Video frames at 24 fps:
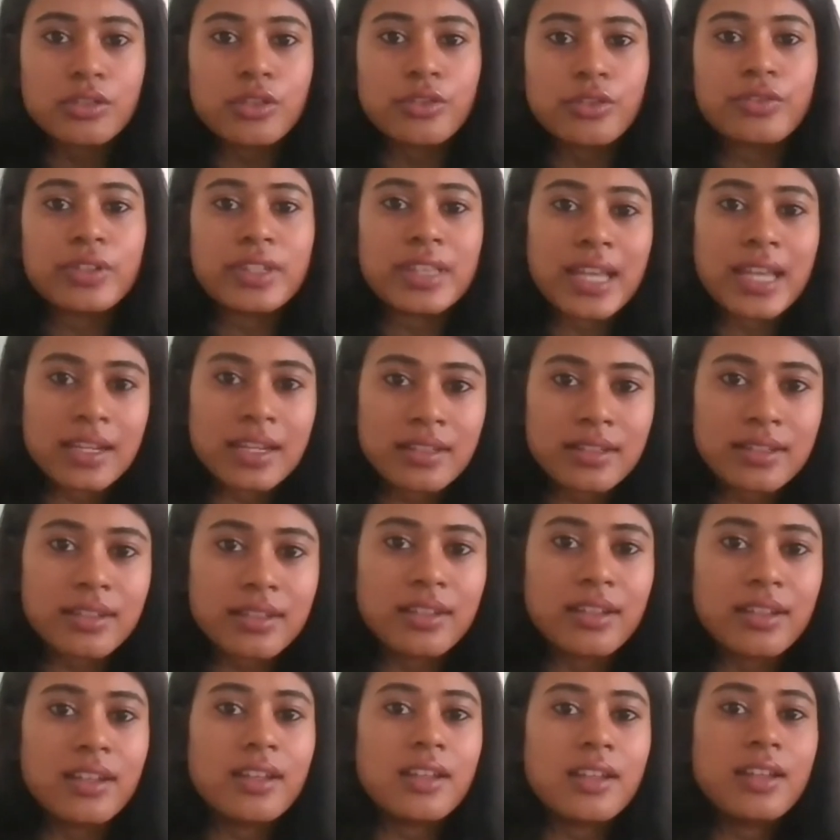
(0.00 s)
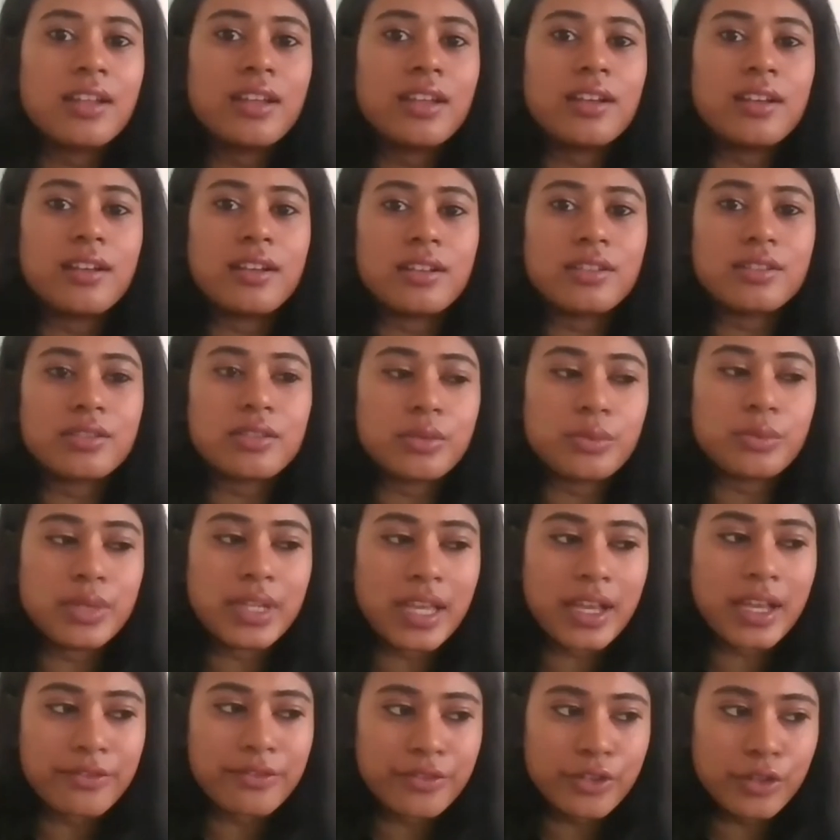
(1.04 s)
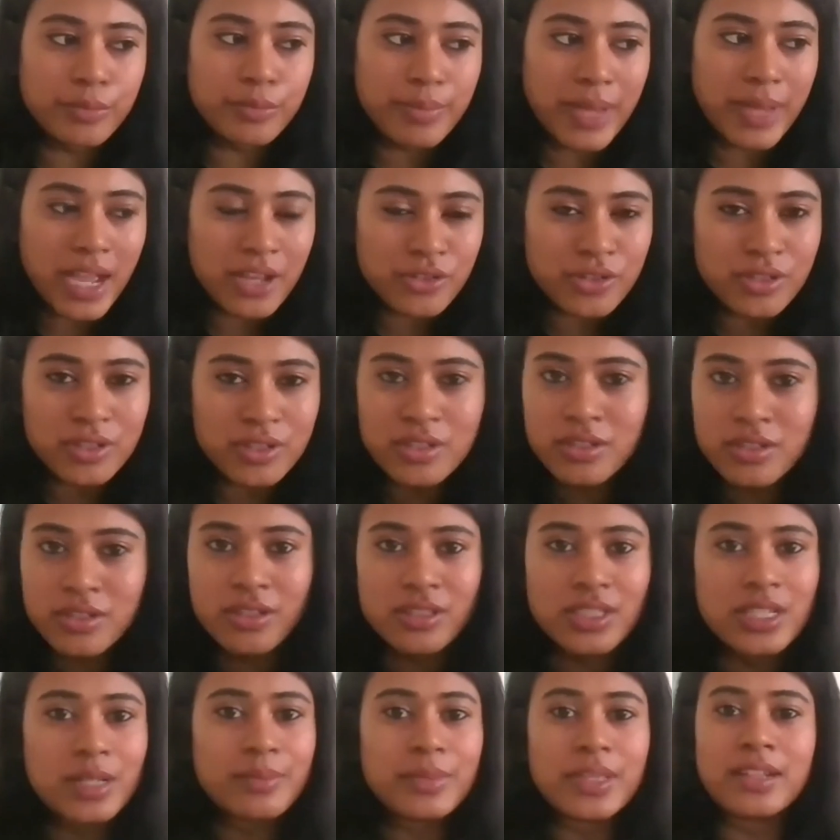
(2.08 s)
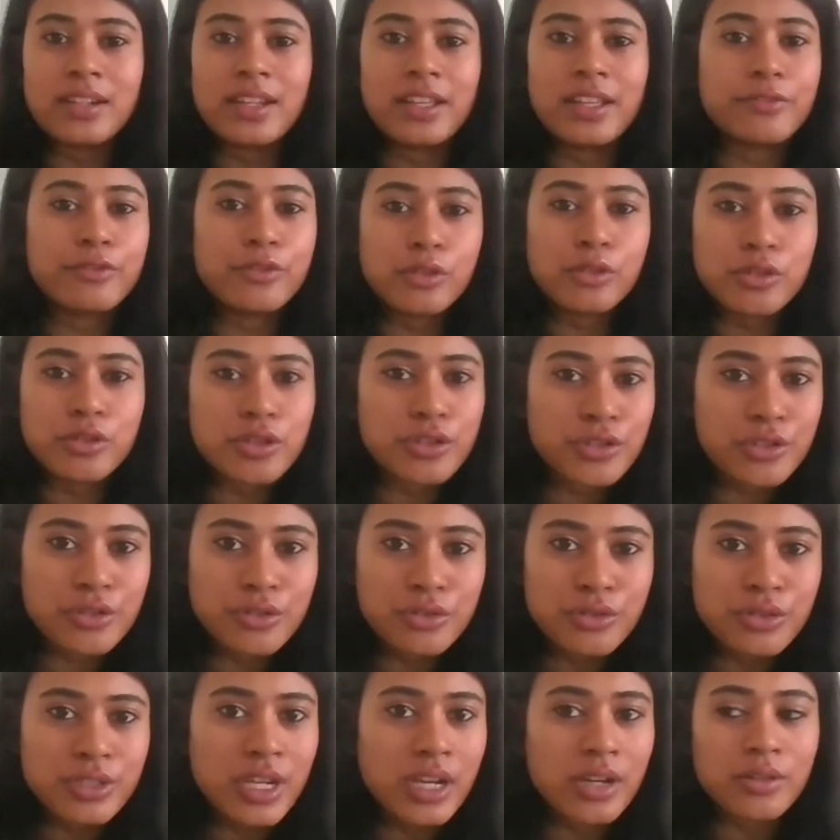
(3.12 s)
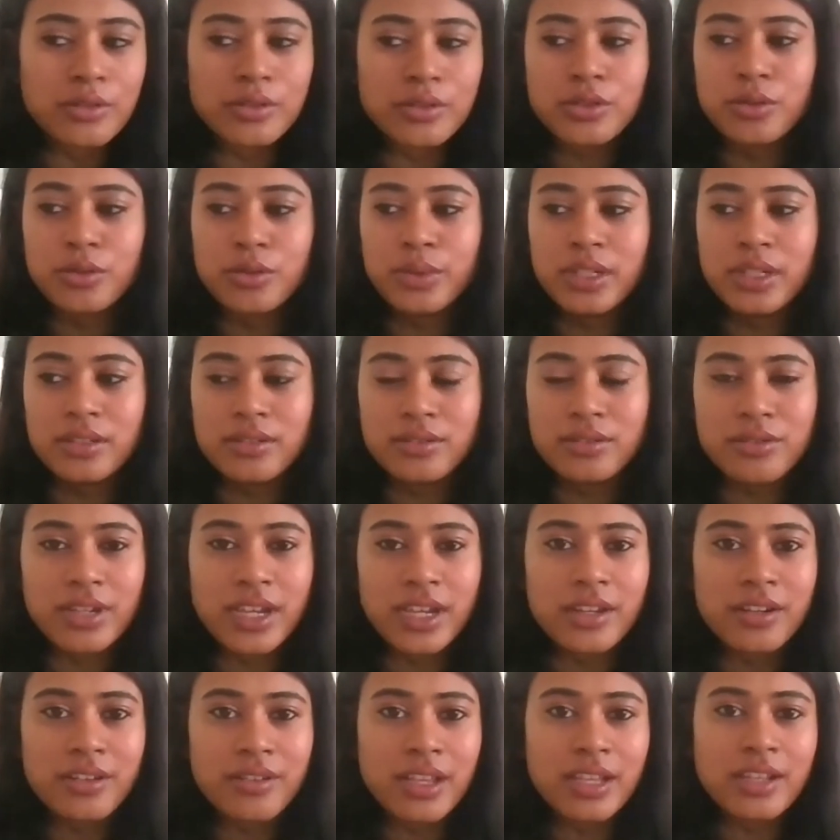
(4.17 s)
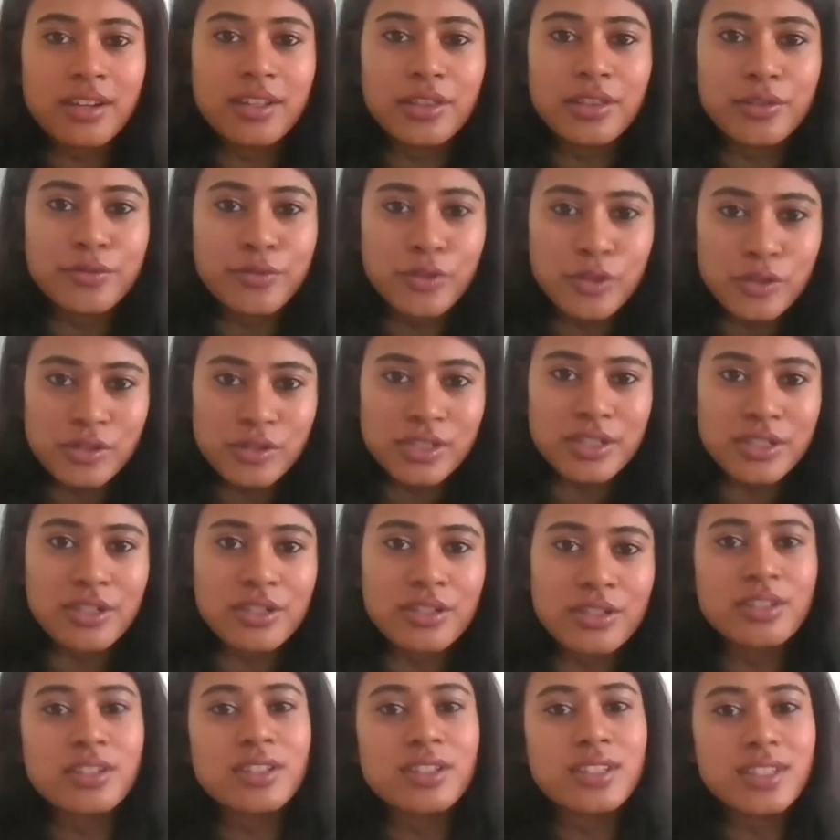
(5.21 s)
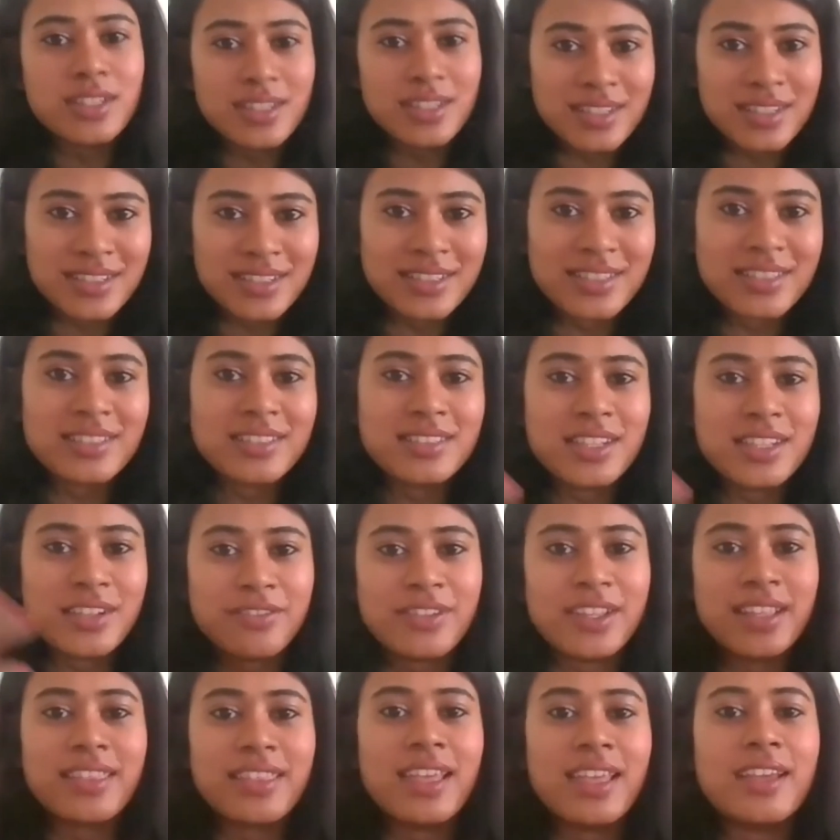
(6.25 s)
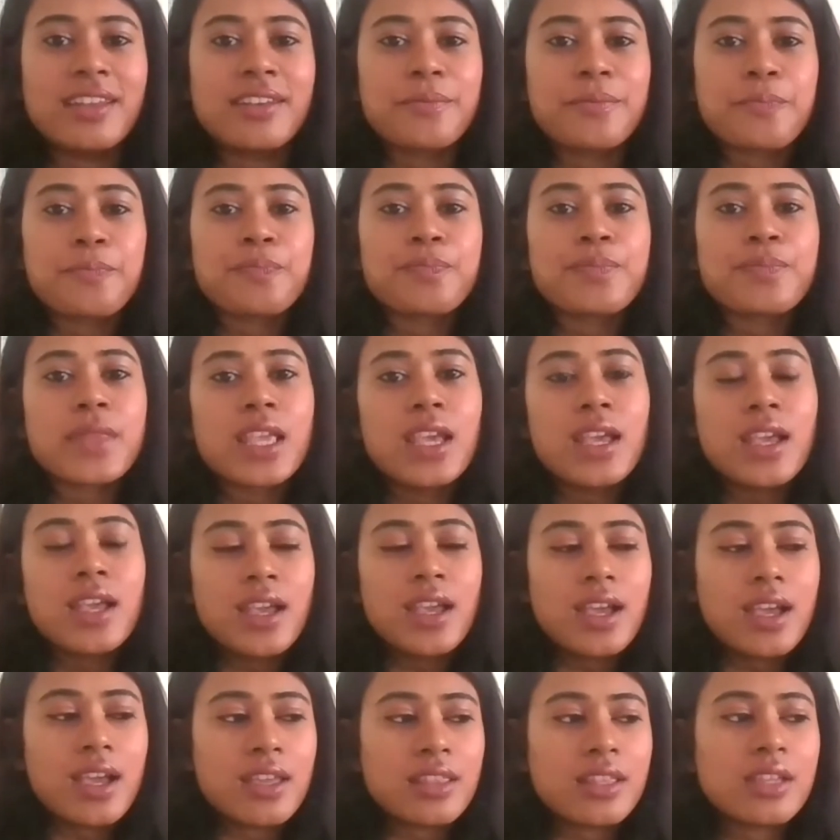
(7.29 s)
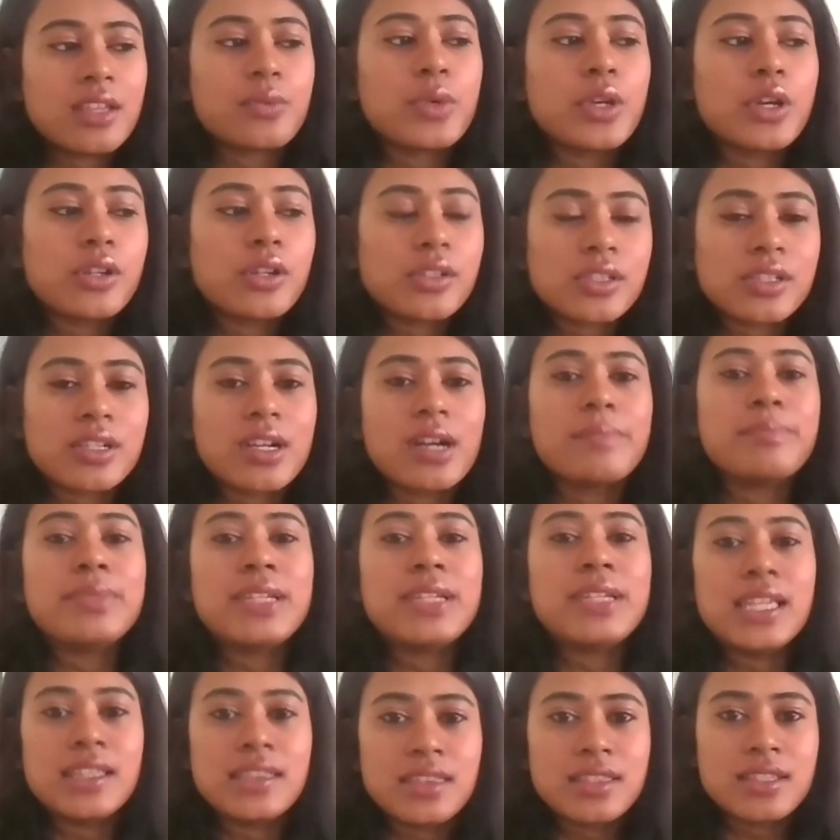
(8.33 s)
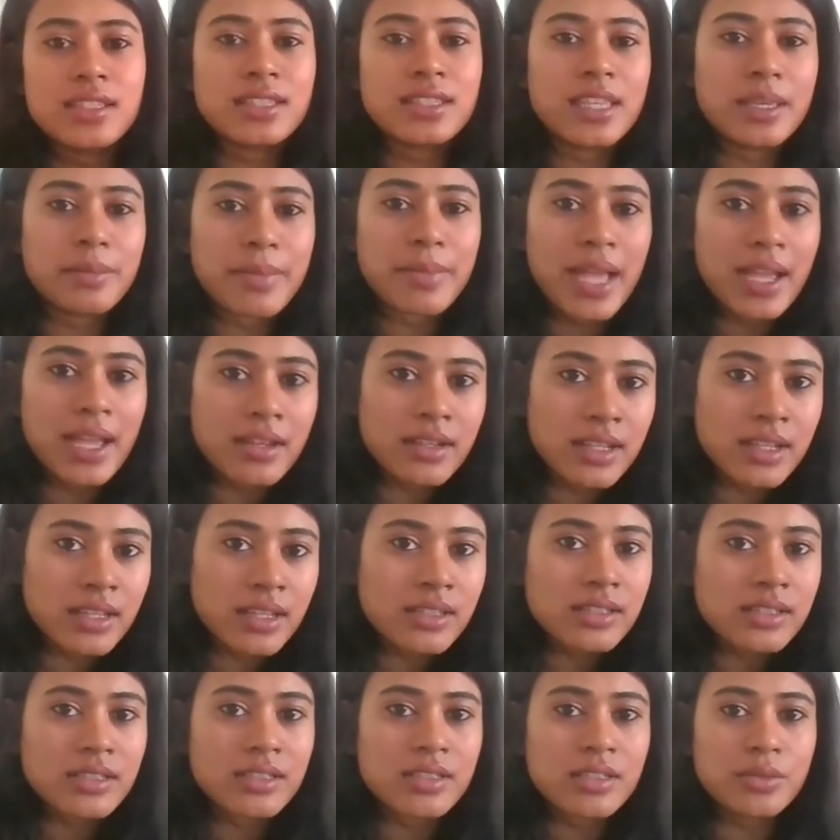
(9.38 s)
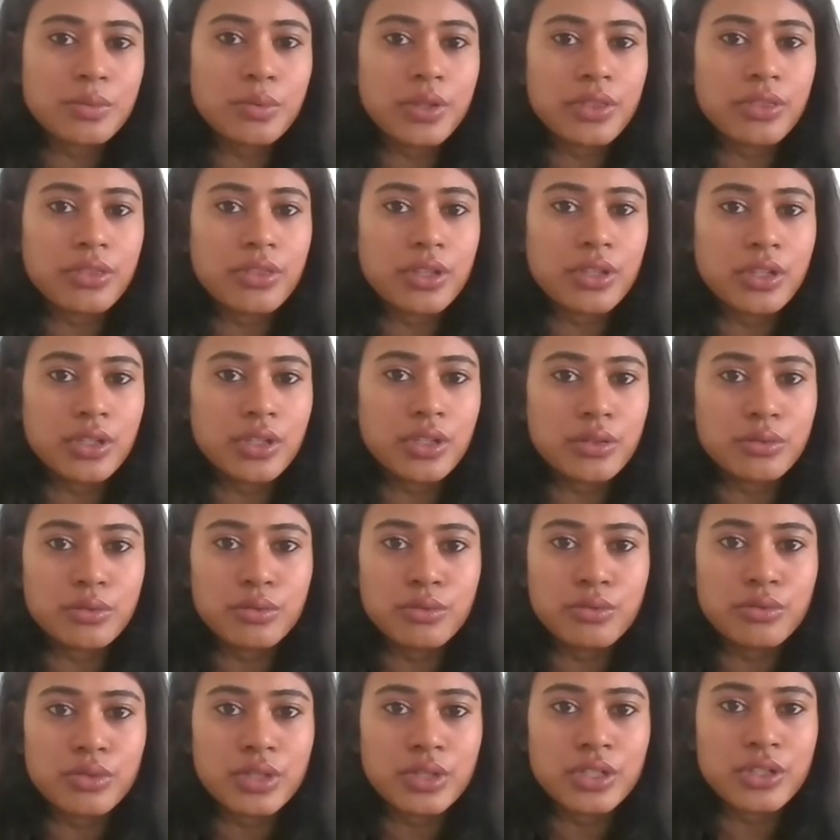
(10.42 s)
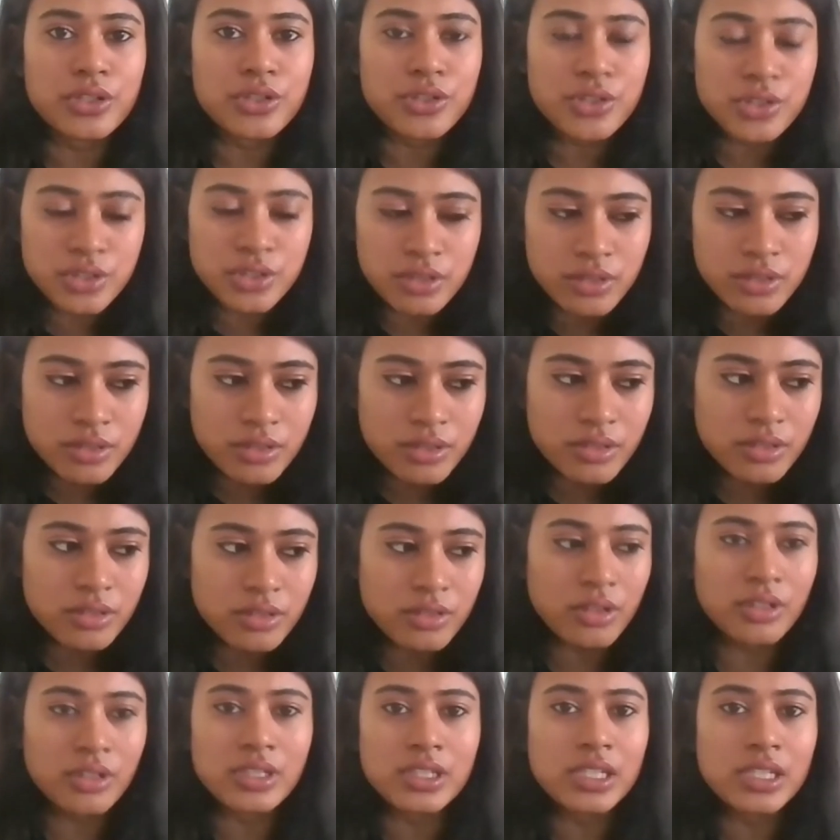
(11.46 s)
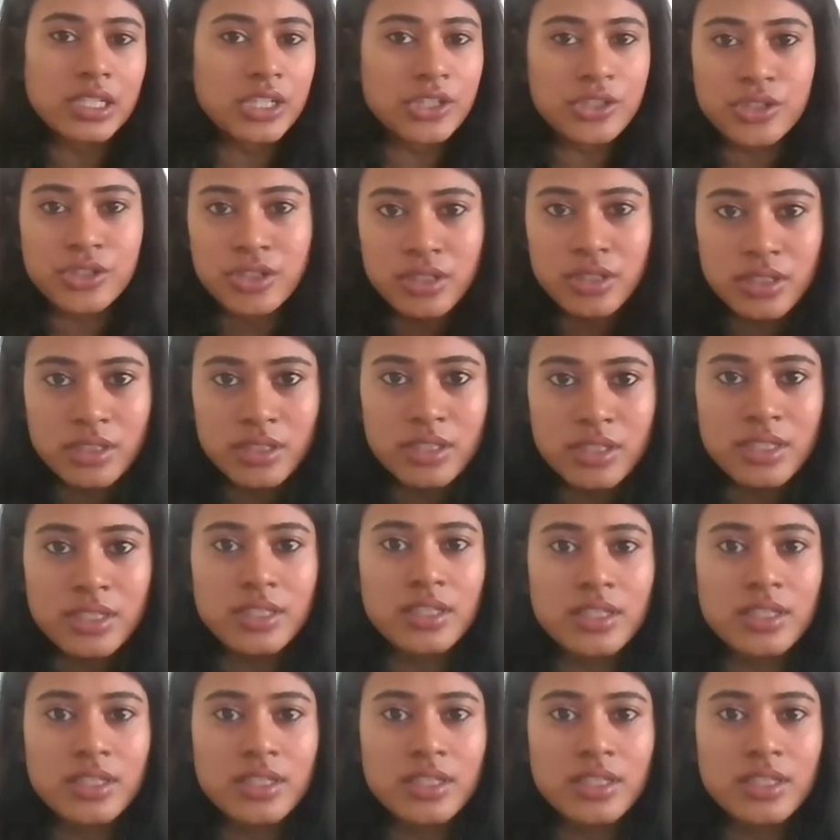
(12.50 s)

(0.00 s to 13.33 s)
for that, so we have few patches or something like voltage goes out. So we try to regulate the voltage, stuff like that. And then we also update the schematics with the new additions or deletions.